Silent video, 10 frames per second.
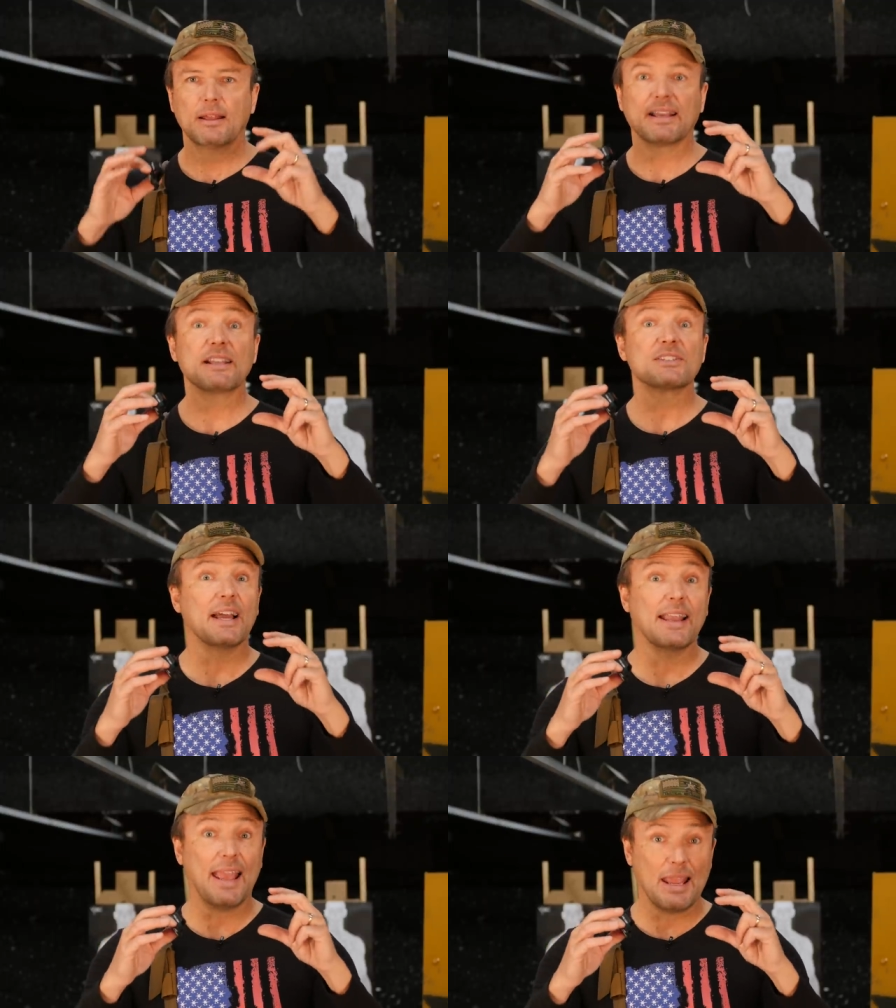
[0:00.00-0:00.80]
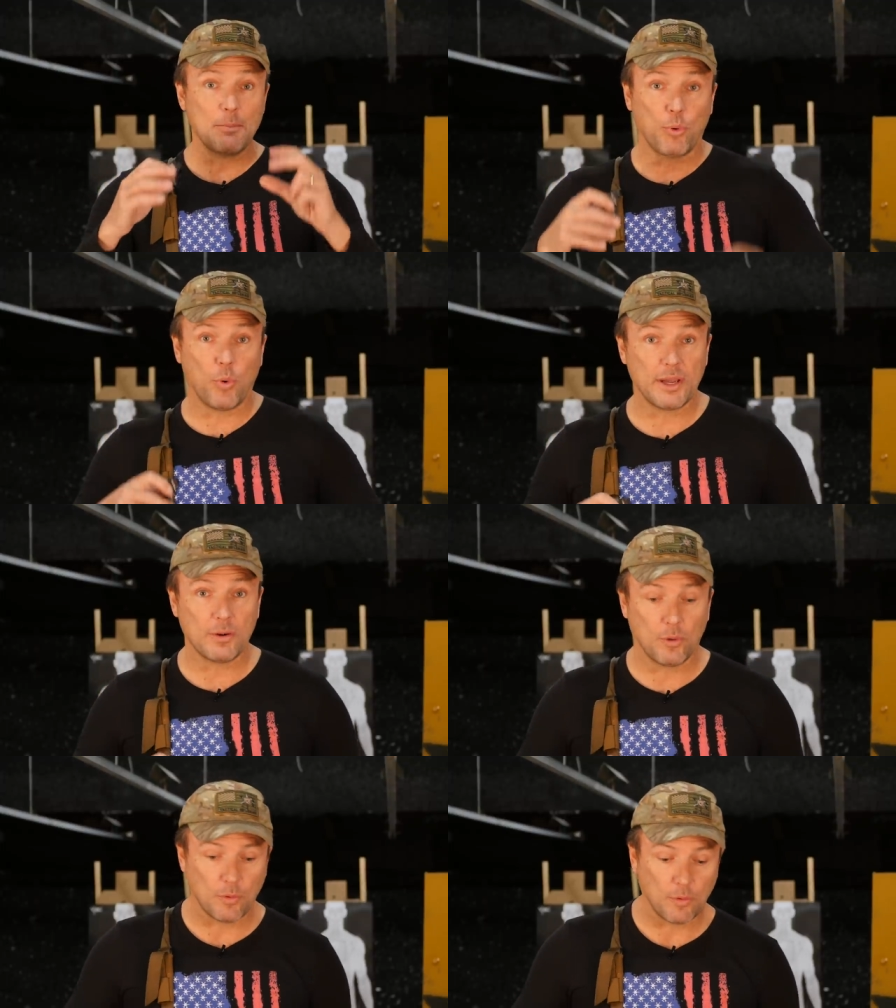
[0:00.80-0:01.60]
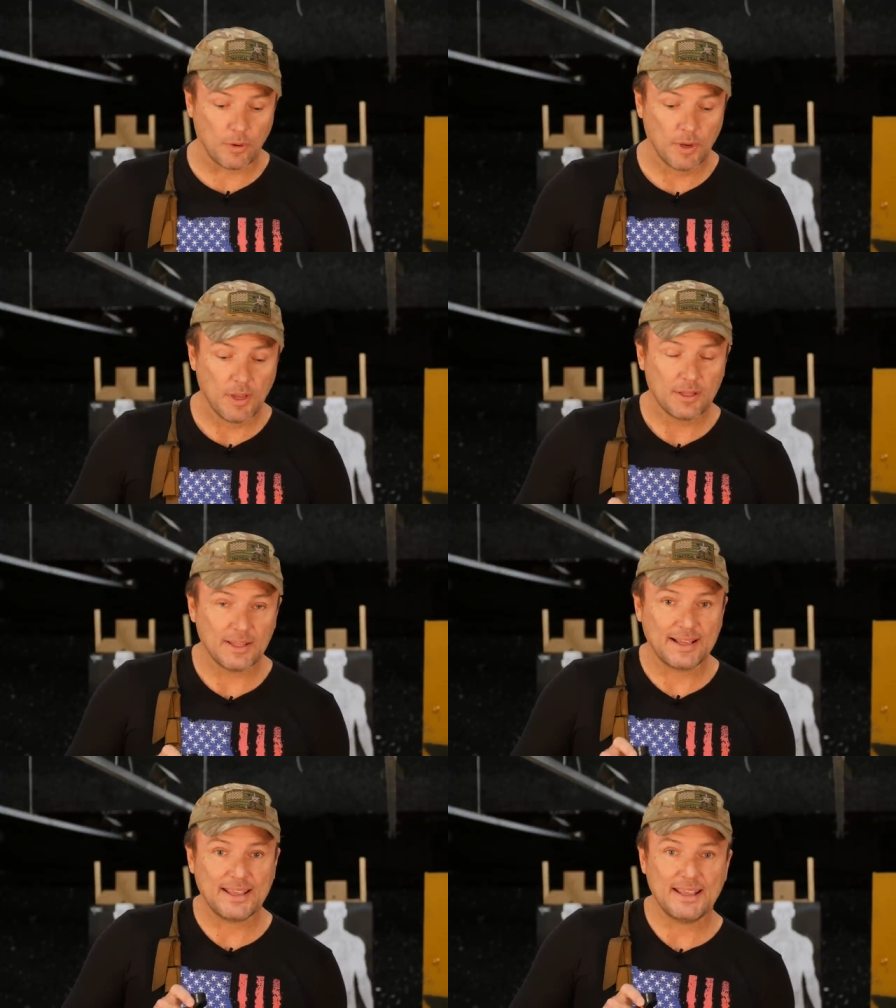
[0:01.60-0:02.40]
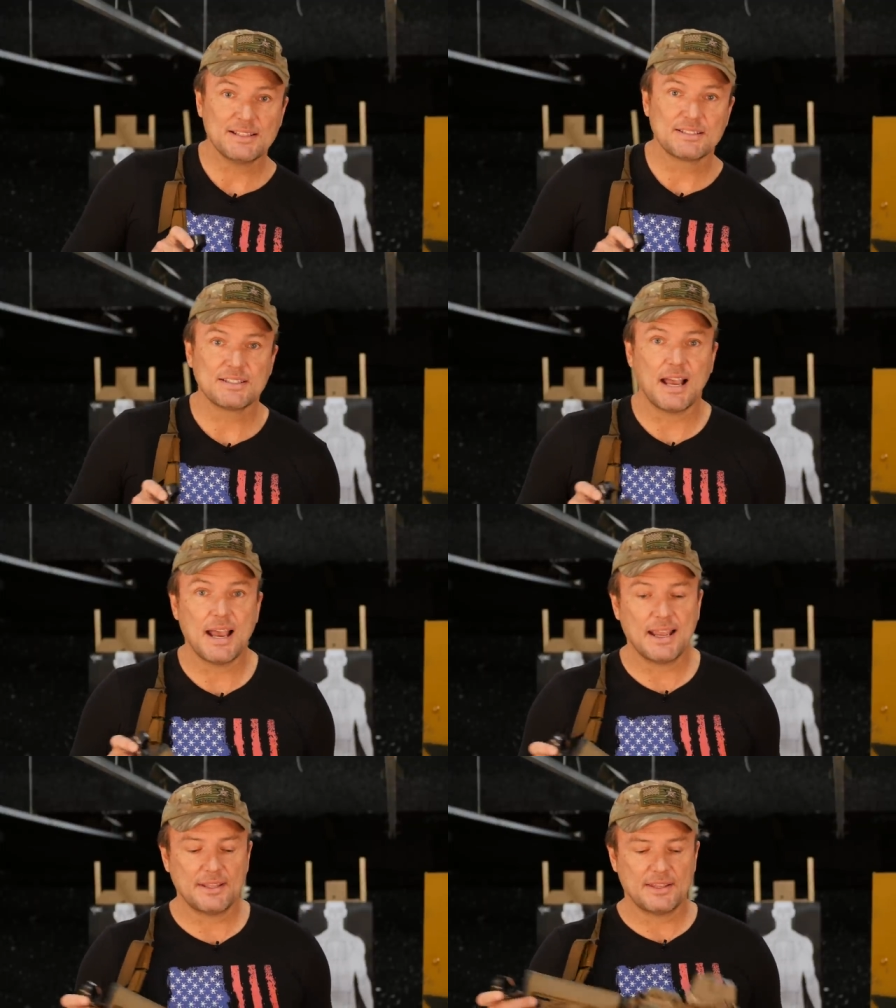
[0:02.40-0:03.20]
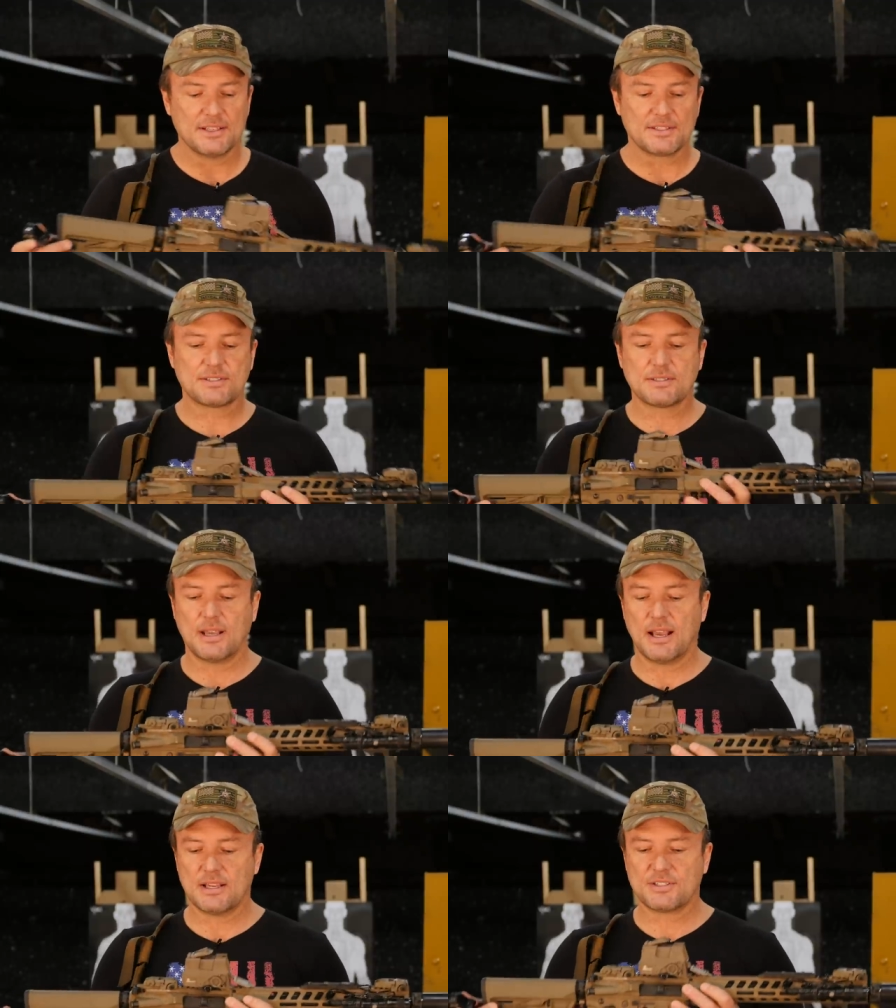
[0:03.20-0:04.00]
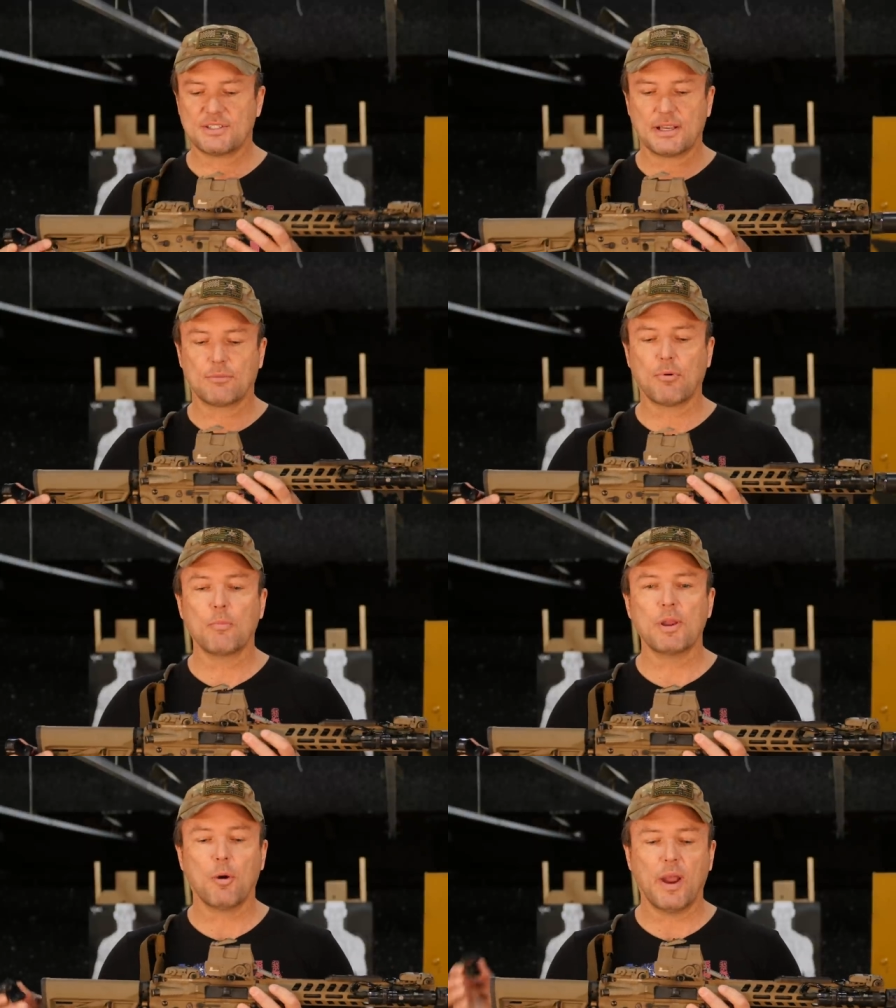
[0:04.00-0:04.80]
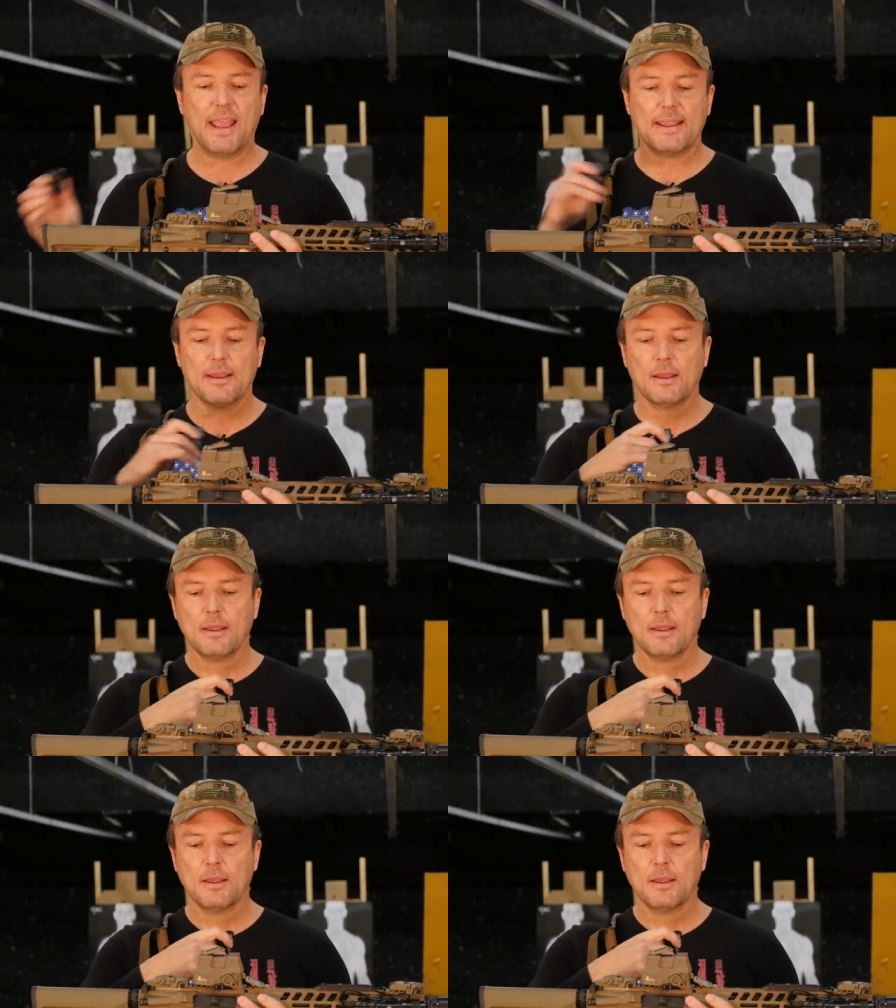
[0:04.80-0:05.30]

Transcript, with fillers: like inside an Aimpoint or like inside this uh, SIG Romeo 8.